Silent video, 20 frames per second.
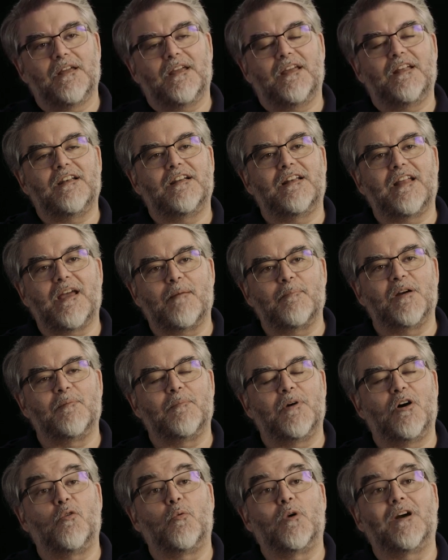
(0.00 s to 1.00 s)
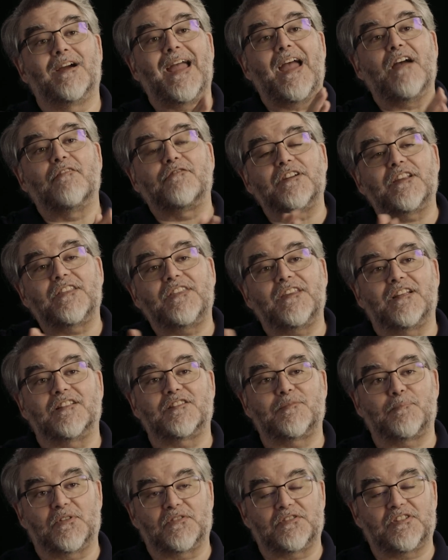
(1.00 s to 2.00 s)
in an M M O where everything
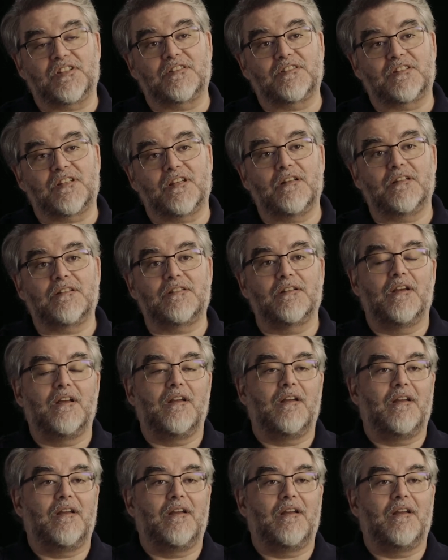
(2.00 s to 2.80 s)
is persistent.